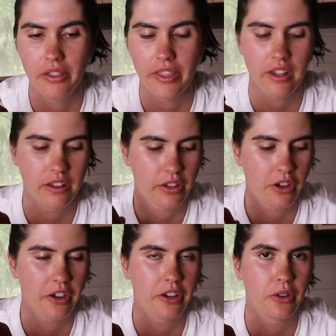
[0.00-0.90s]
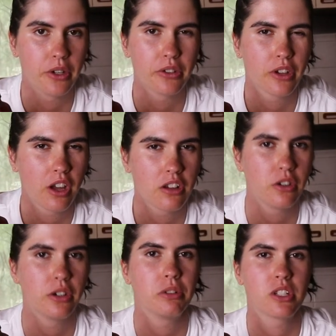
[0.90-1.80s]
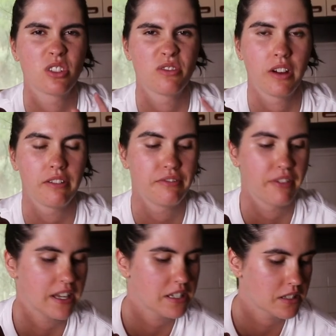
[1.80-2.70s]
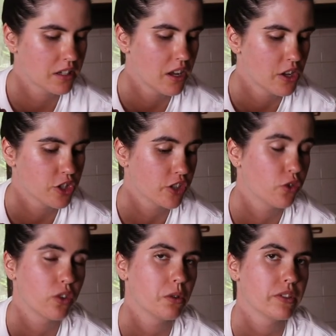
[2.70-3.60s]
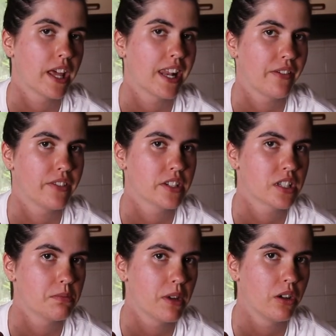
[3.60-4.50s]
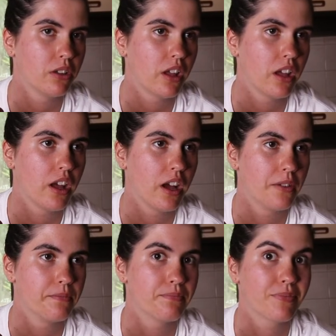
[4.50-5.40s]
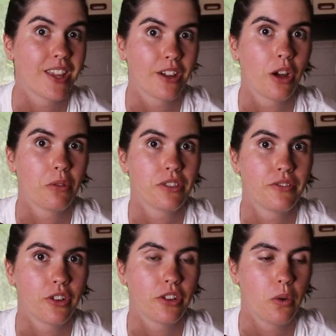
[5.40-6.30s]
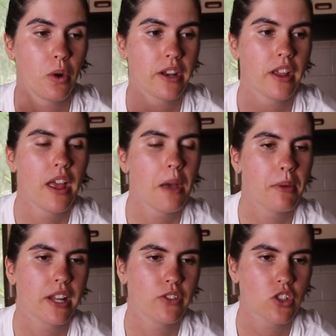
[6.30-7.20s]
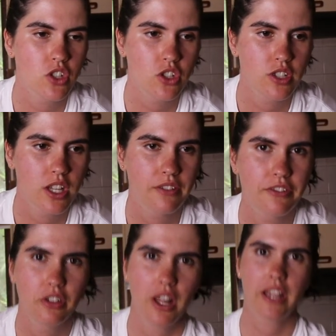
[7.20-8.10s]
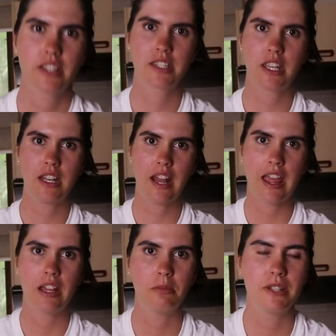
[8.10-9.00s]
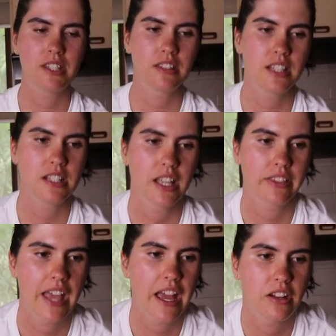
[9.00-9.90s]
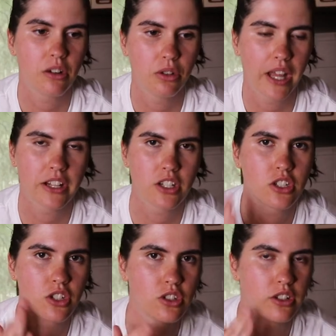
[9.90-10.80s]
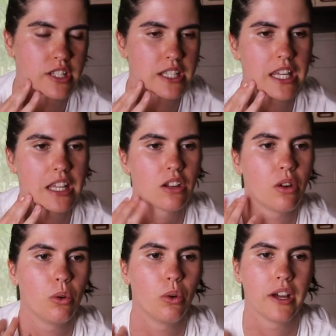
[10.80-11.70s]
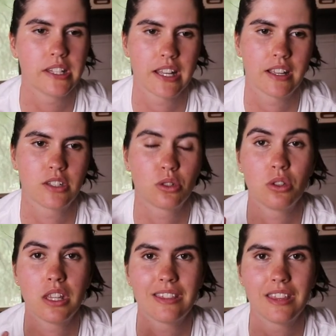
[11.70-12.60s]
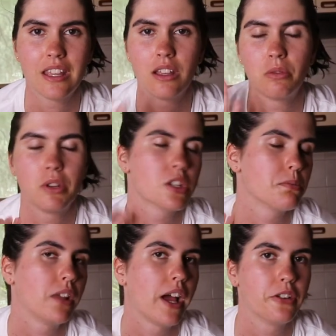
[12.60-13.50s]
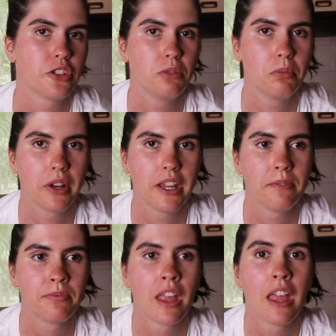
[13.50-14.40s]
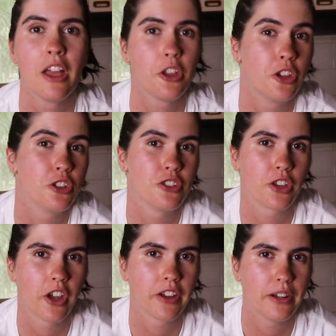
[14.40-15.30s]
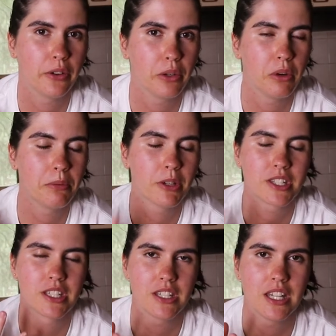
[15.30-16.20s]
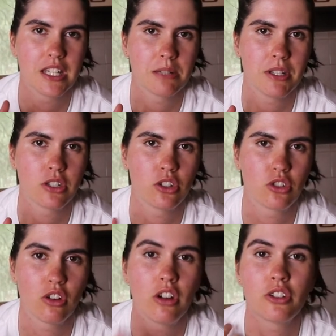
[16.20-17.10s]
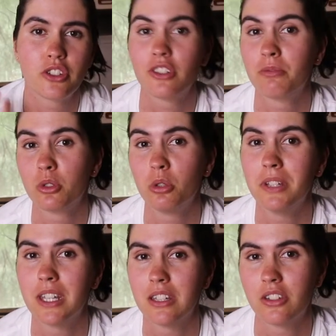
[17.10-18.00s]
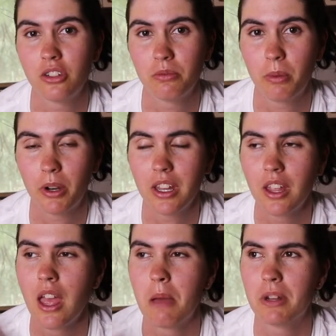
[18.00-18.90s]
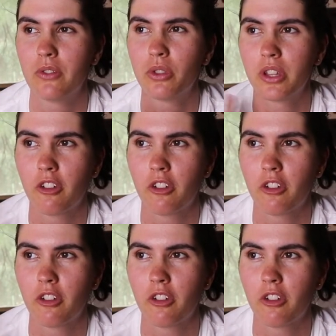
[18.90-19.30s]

than the coconut oil. The coconut oil one is just very faint. So if you really want that lavender smell, go with the vodka one. But if you're just using it for like skin ailments and things like that, or like just to use it on skin or as like a soothing thing and we just apply it onto your body, you can use the coconut oil one because it doesn't need to be so strong because you're absorbing it into your body. But if you want the